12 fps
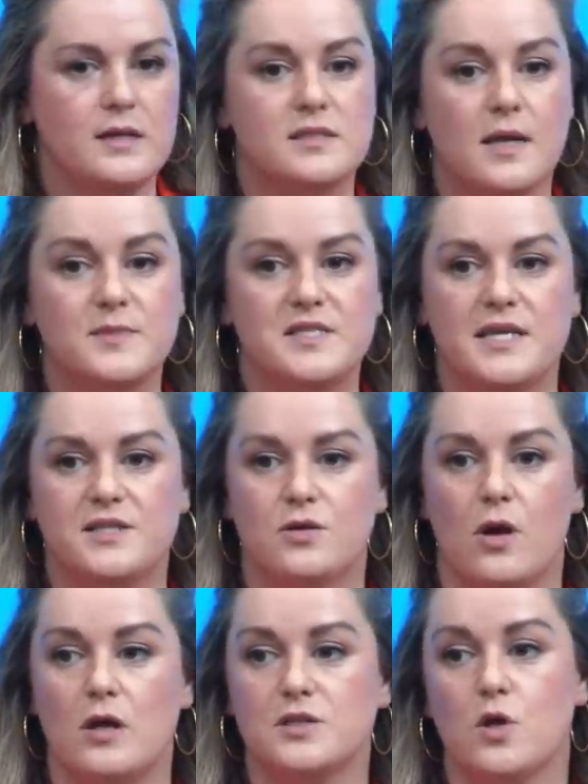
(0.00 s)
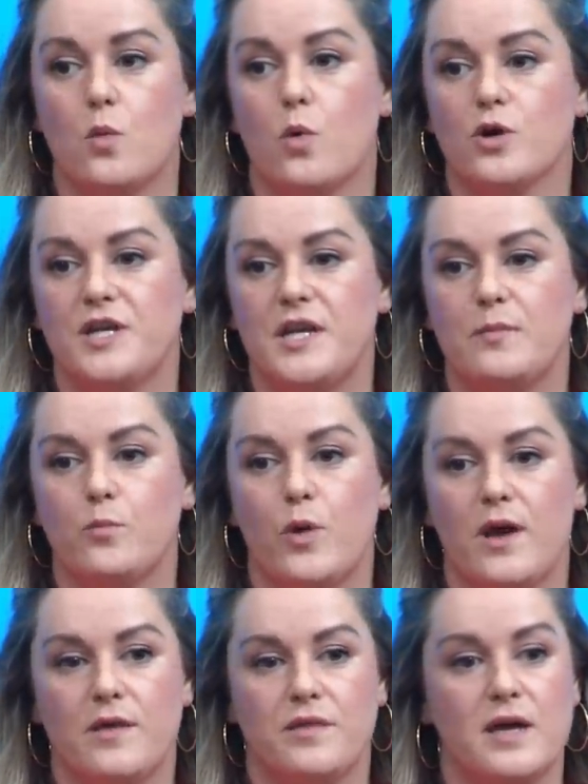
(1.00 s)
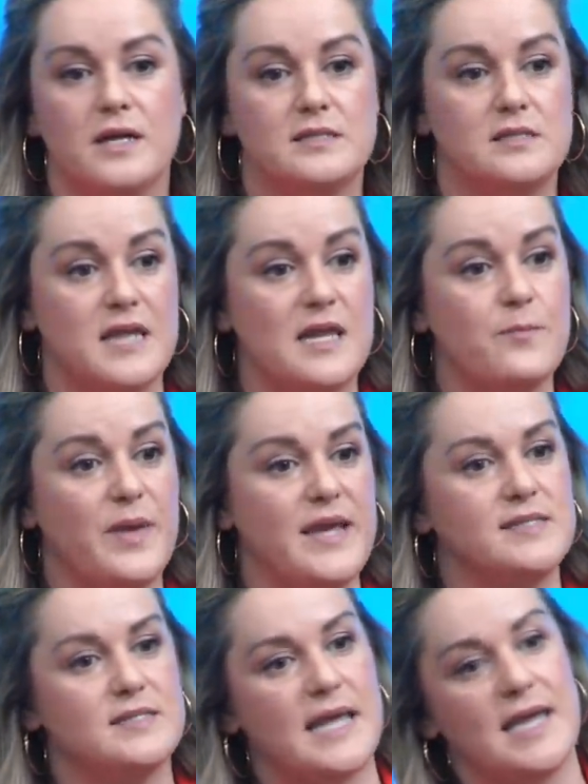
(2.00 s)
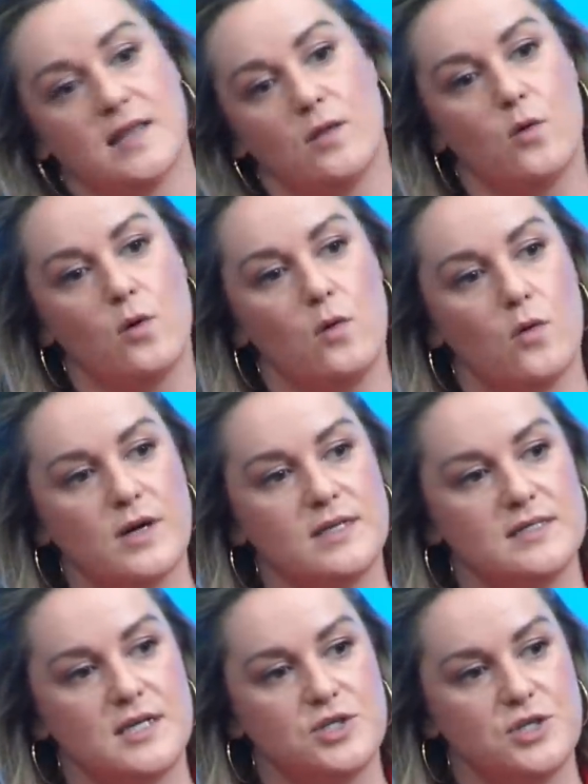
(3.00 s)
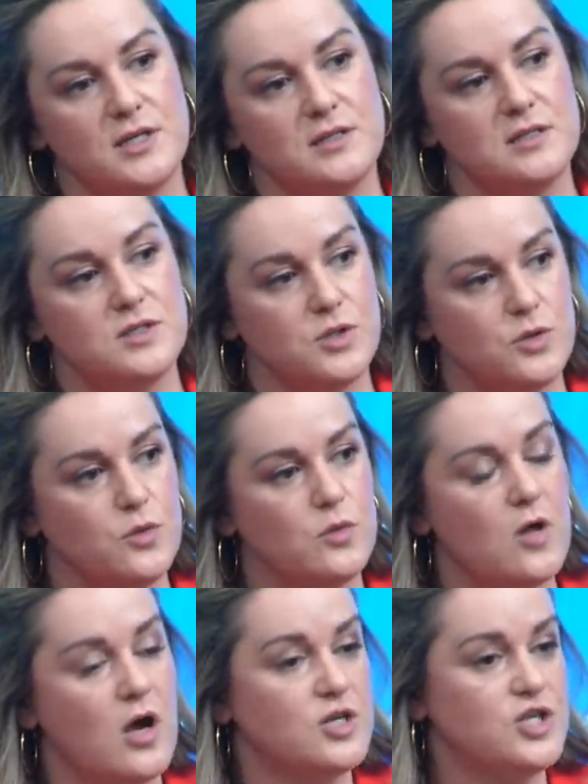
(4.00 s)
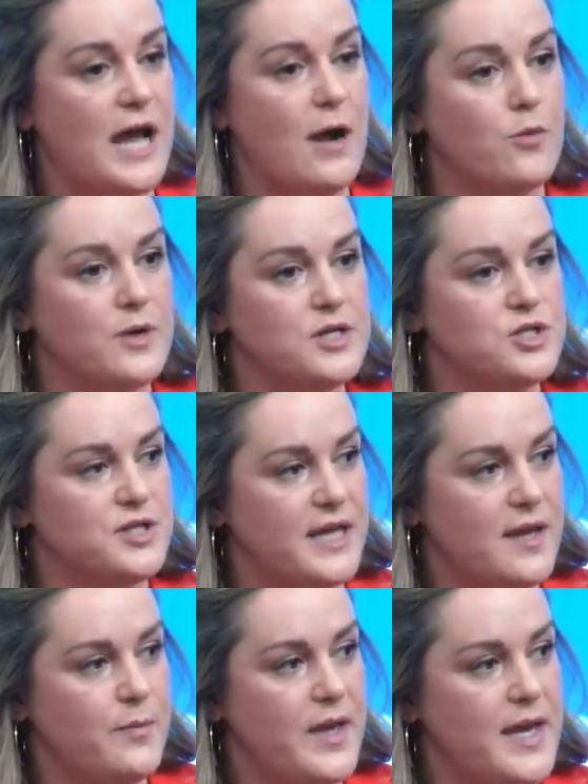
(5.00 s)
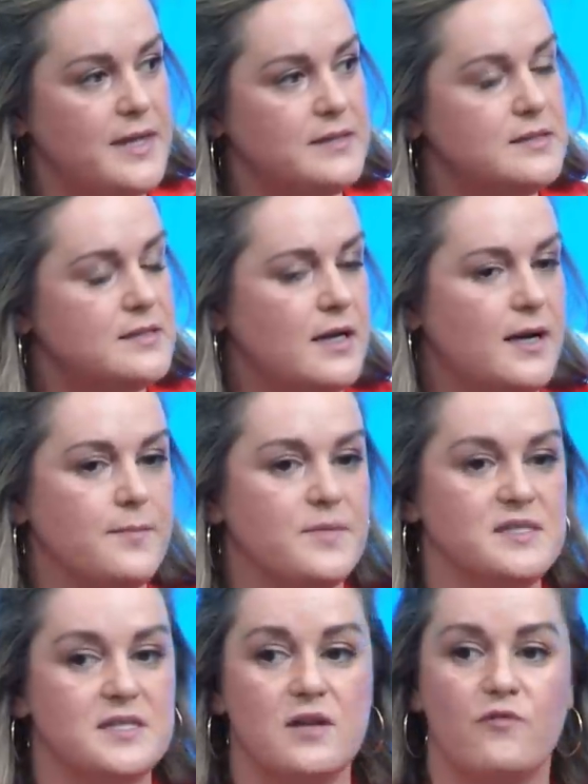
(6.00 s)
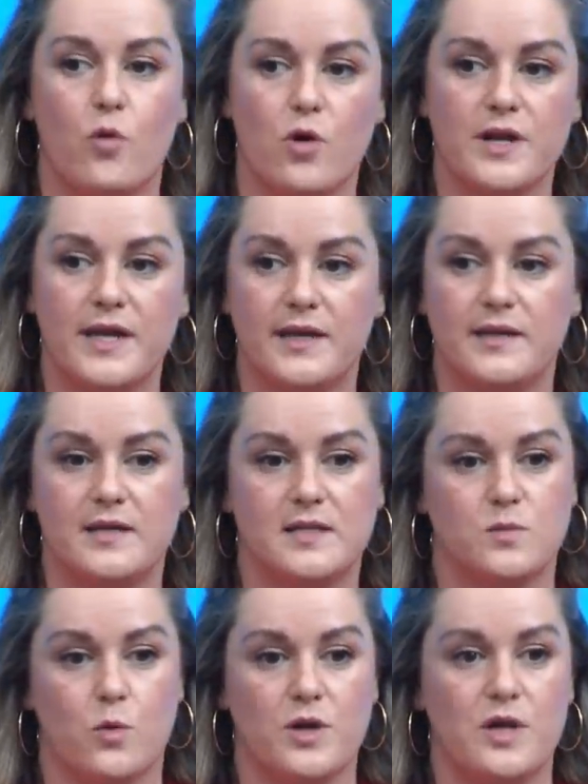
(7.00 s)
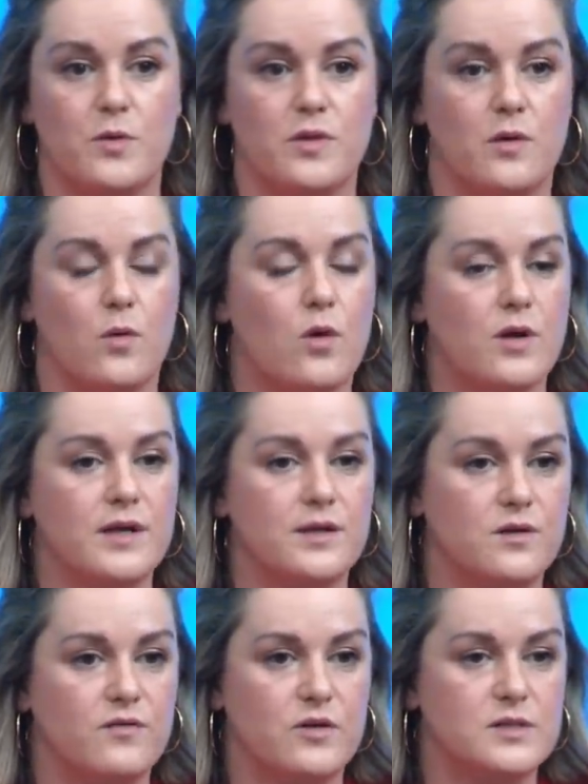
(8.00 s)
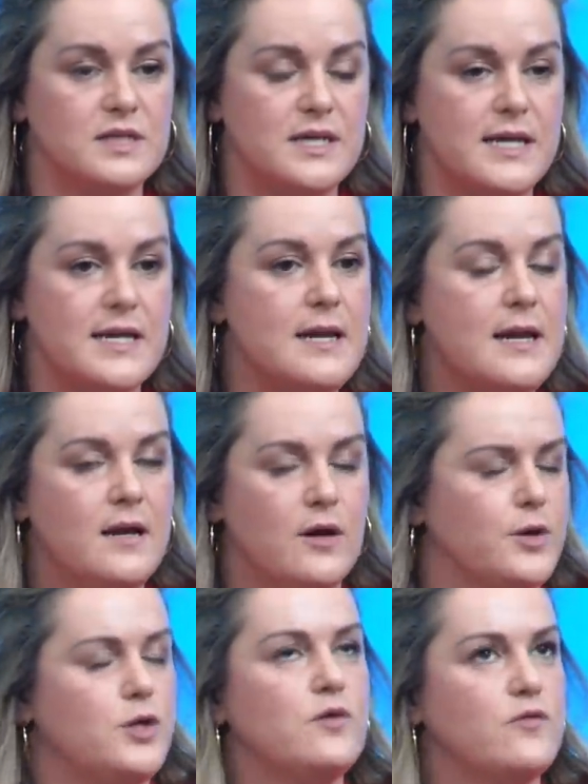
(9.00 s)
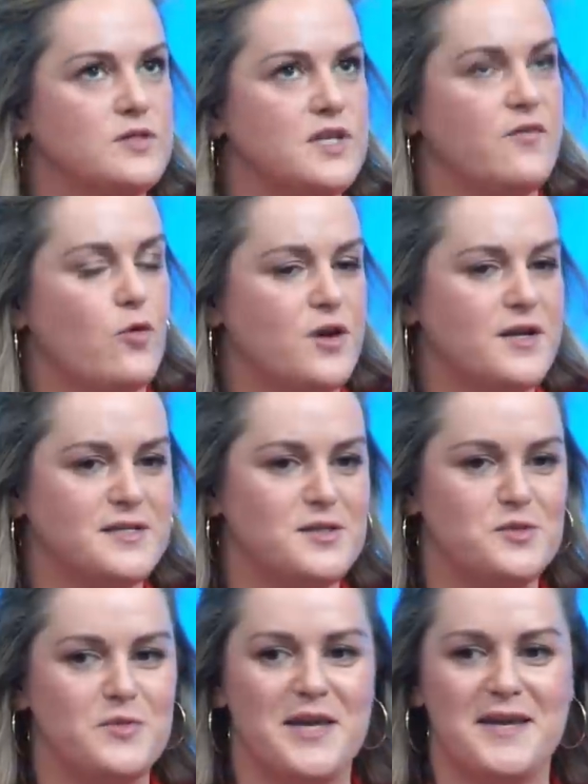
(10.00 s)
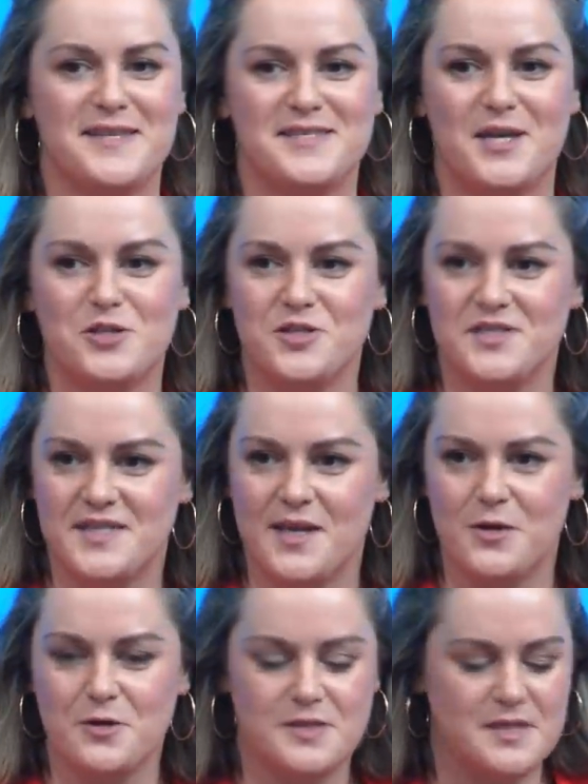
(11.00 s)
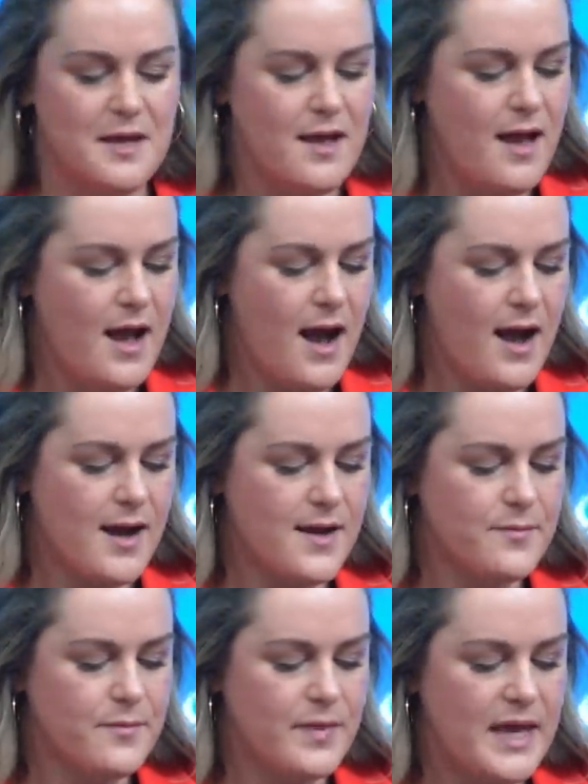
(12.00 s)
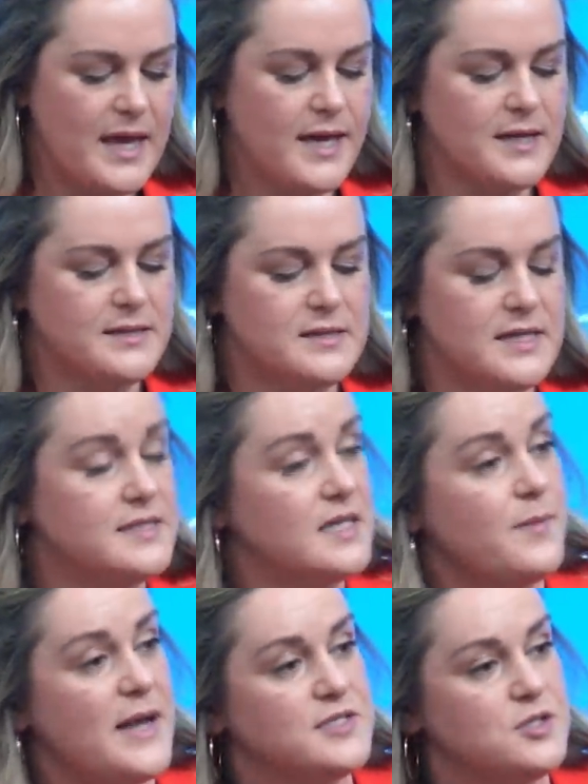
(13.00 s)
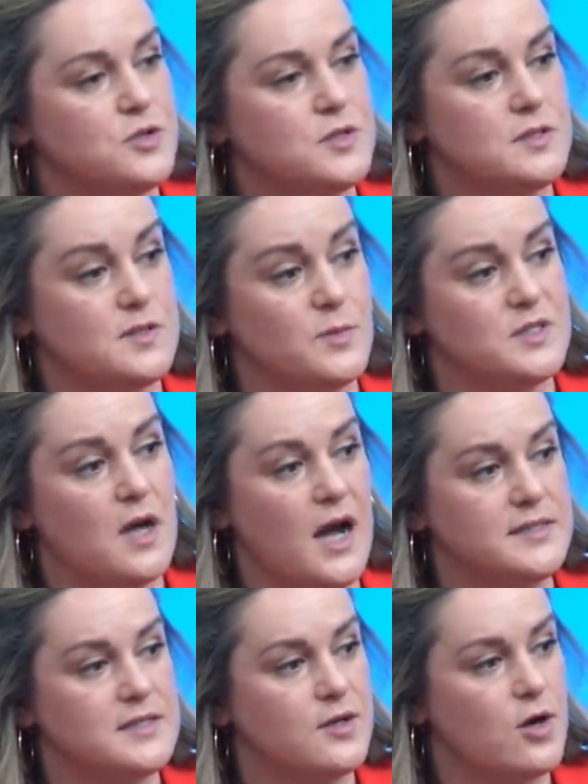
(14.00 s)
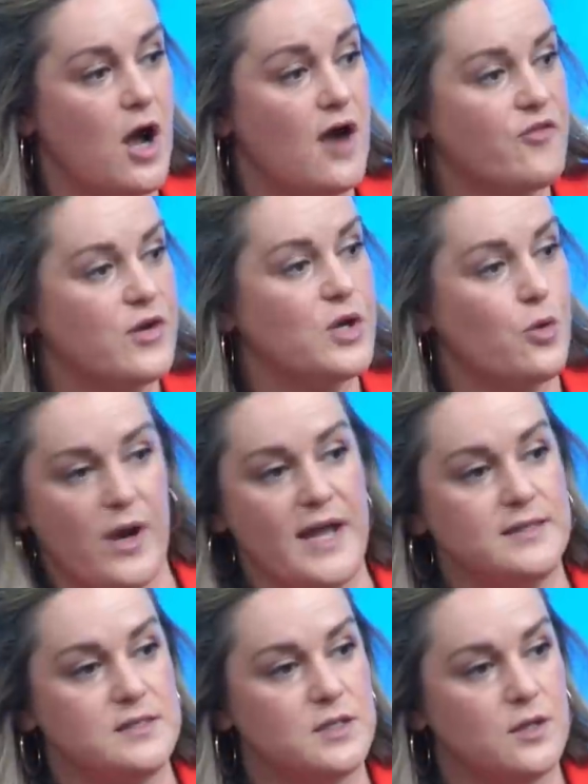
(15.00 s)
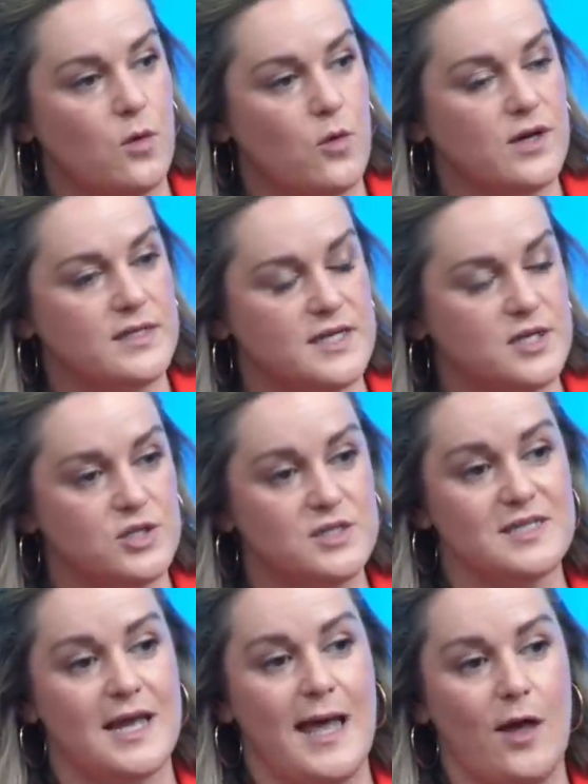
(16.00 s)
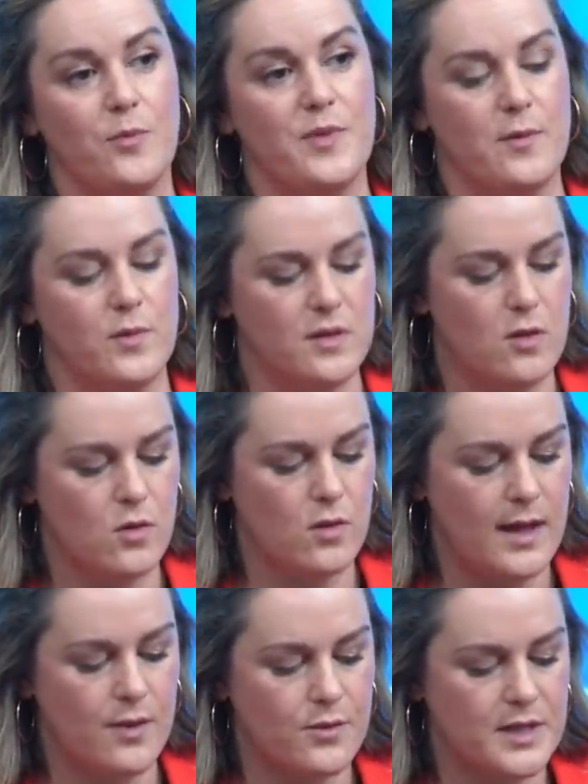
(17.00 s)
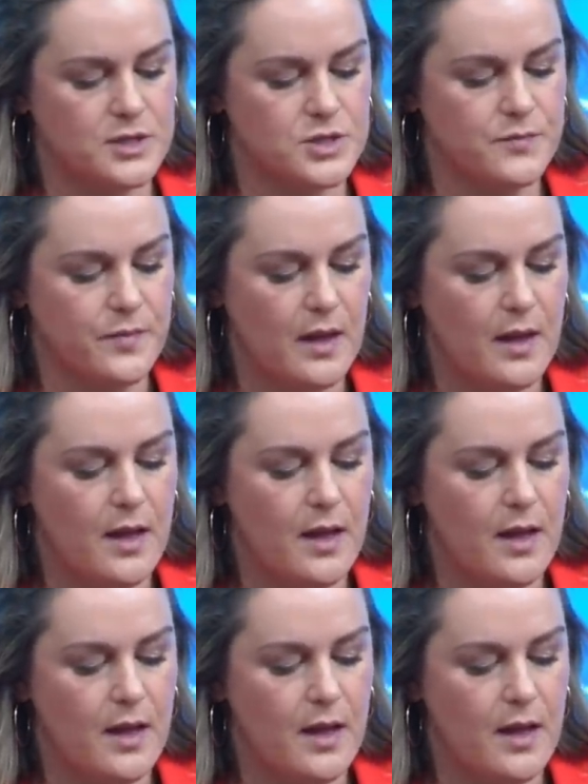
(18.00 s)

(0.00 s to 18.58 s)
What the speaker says: Some states are also working with state-based and local organizations to launch outreach campaigns. The state of Oregon is working with the Oregon University, or University of Oregon, excuse me, extension centers. And states like Massachusetts and Wisconsin are offering grants to organizations to help them with local outreach.